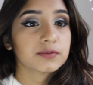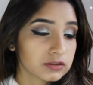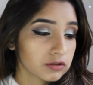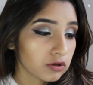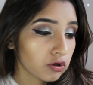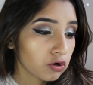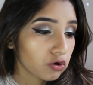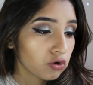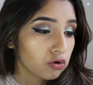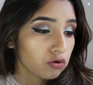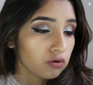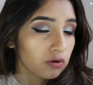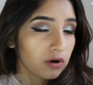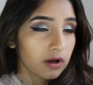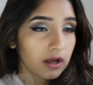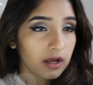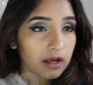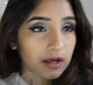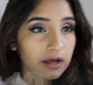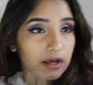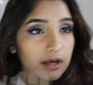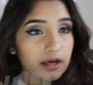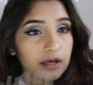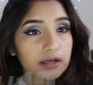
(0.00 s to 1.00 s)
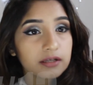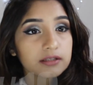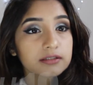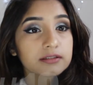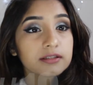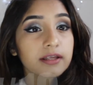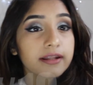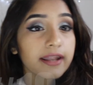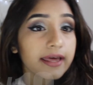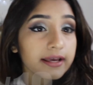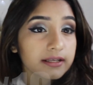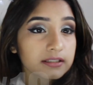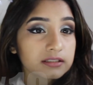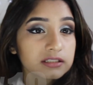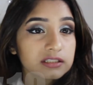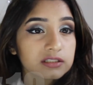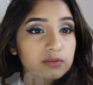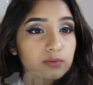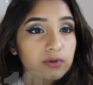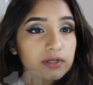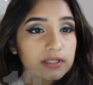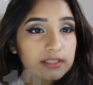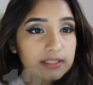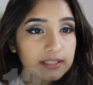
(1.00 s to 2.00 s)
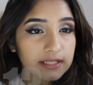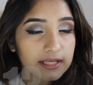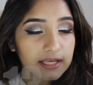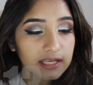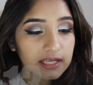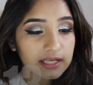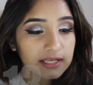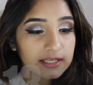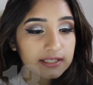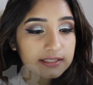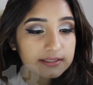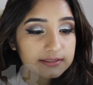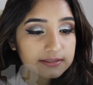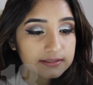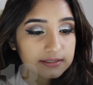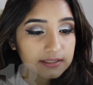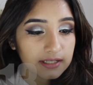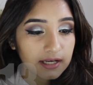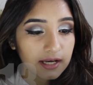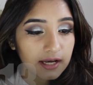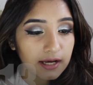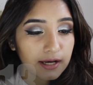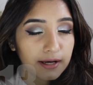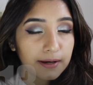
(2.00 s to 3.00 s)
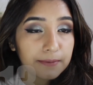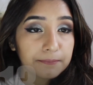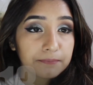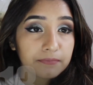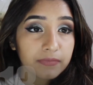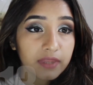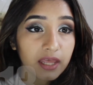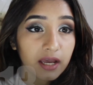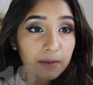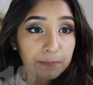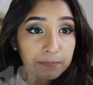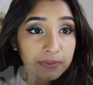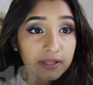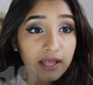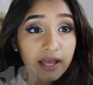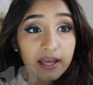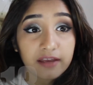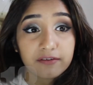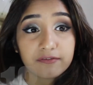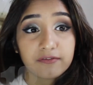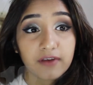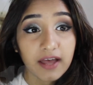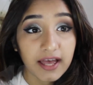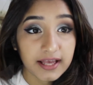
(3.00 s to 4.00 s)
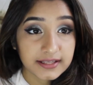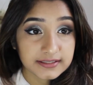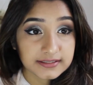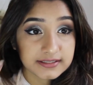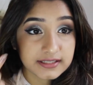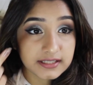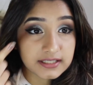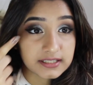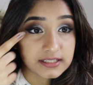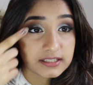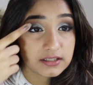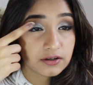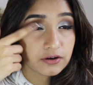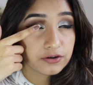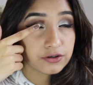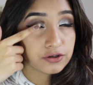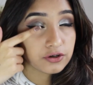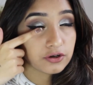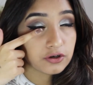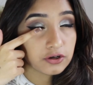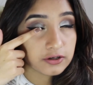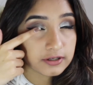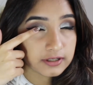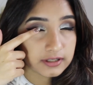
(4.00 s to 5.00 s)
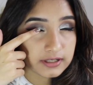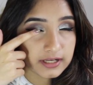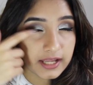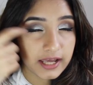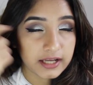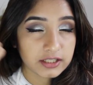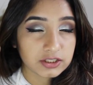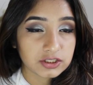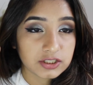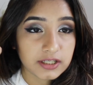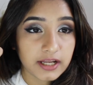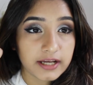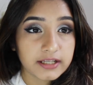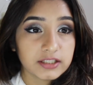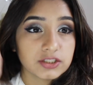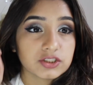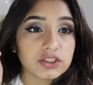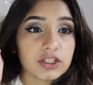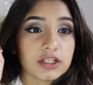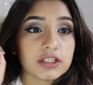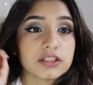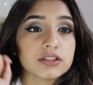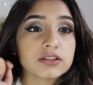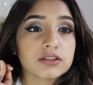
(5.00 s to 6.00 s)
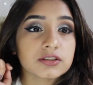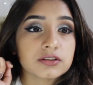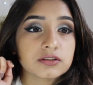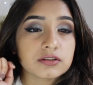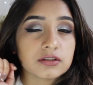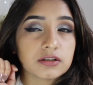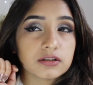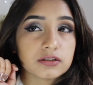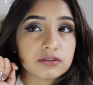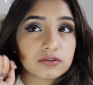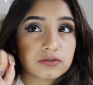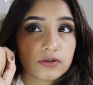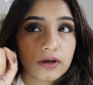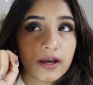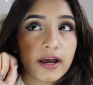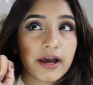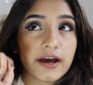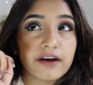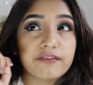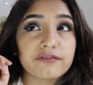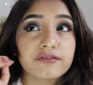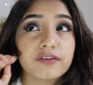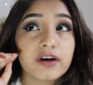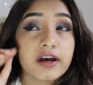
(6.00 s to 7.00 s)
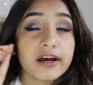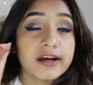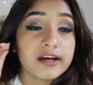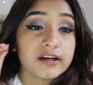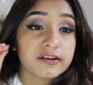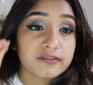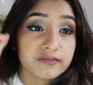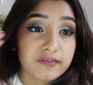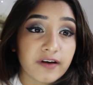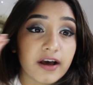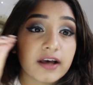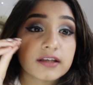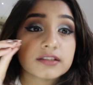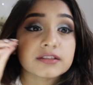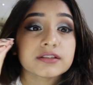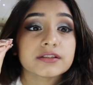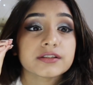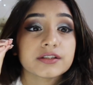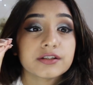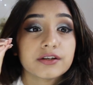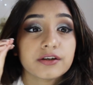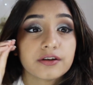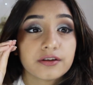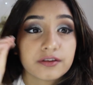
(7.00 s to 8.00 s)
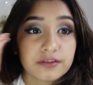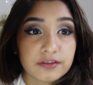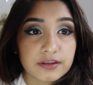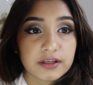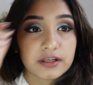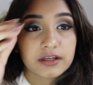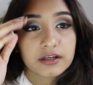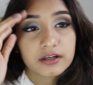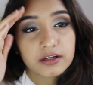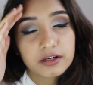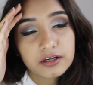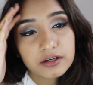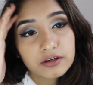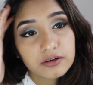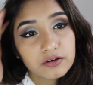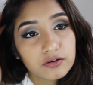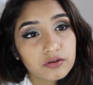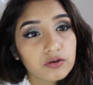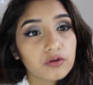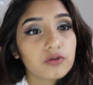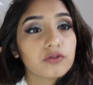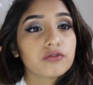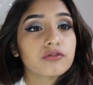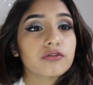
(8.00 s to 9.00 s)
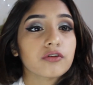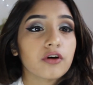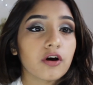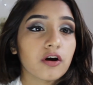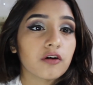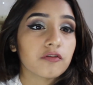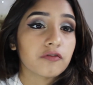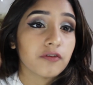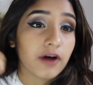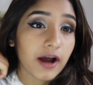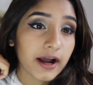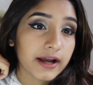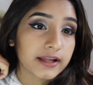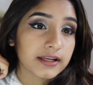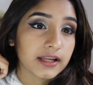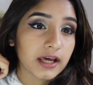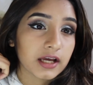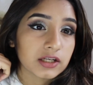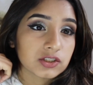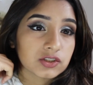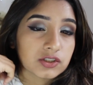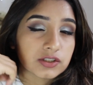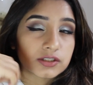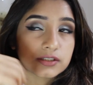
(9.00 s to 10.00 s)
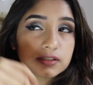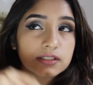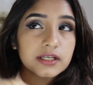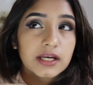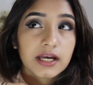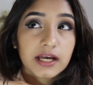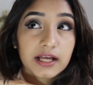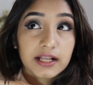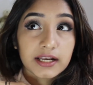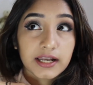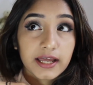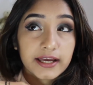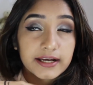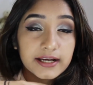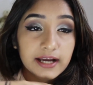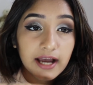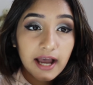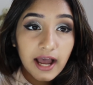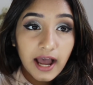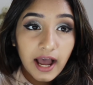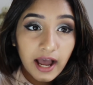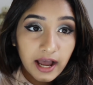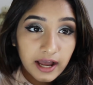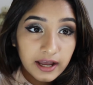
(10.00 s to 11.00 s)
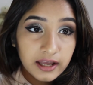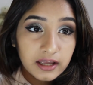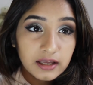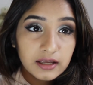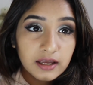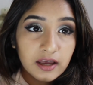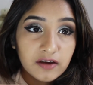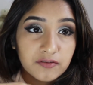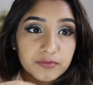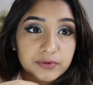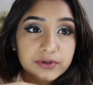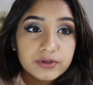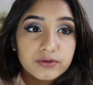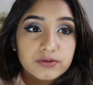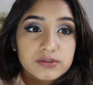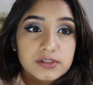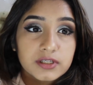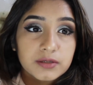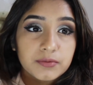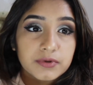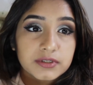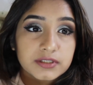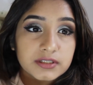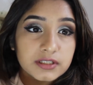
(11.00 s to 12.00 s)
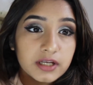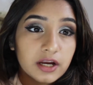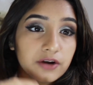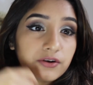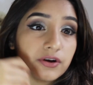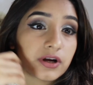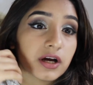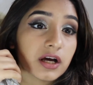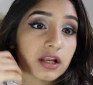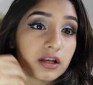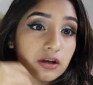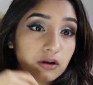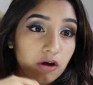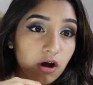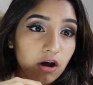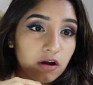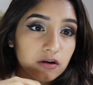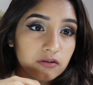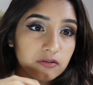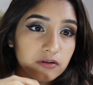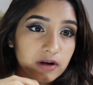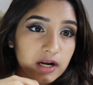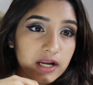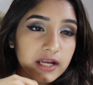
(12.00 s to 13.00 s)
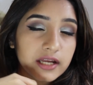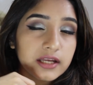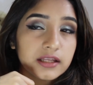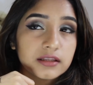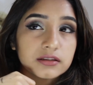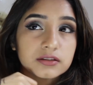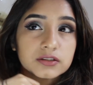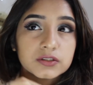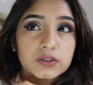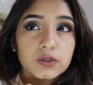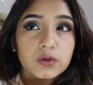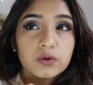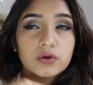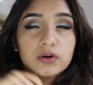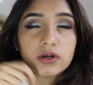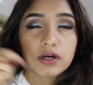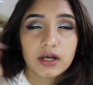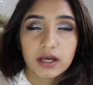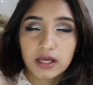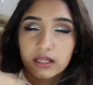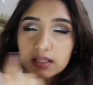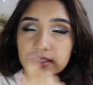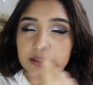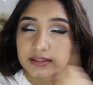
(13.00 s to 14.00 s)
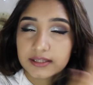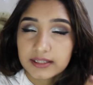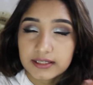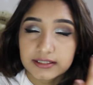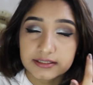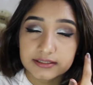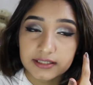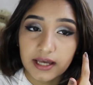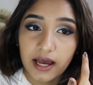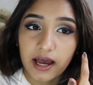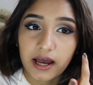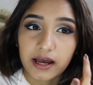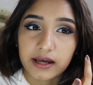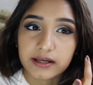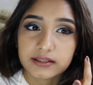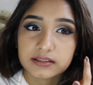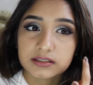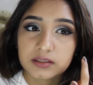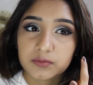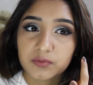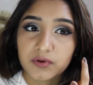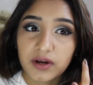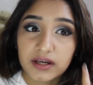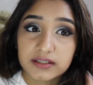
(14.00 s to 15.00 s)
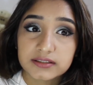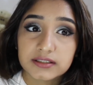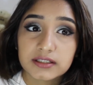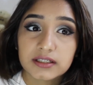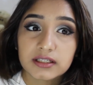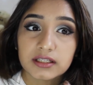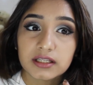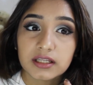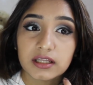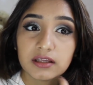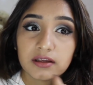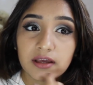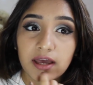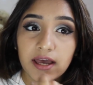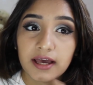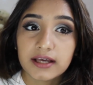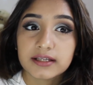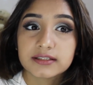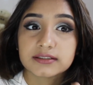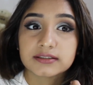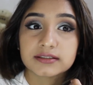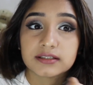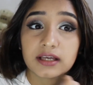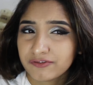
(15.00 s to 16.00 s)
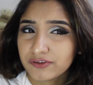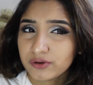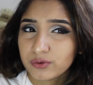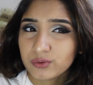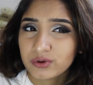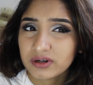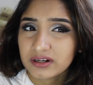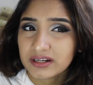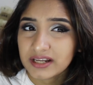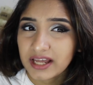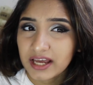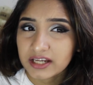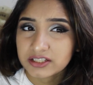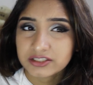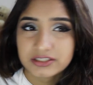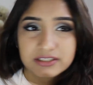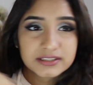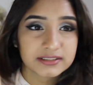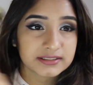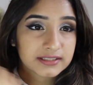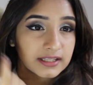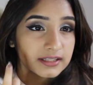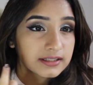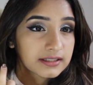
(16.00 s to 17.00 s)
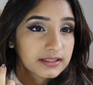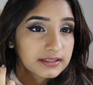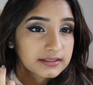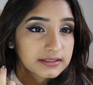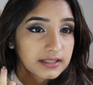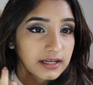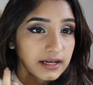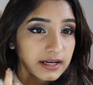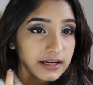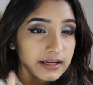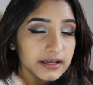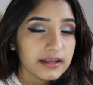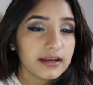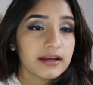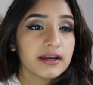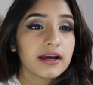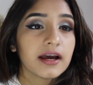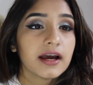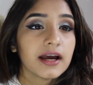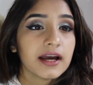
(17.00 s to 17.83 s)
So the next one is apply Vaseline on your lash line just to have faster, thicker growth of eyelashes. Like, I have been using mascara a lot, right? So this eye surprisingly has fewer lashes than this eye.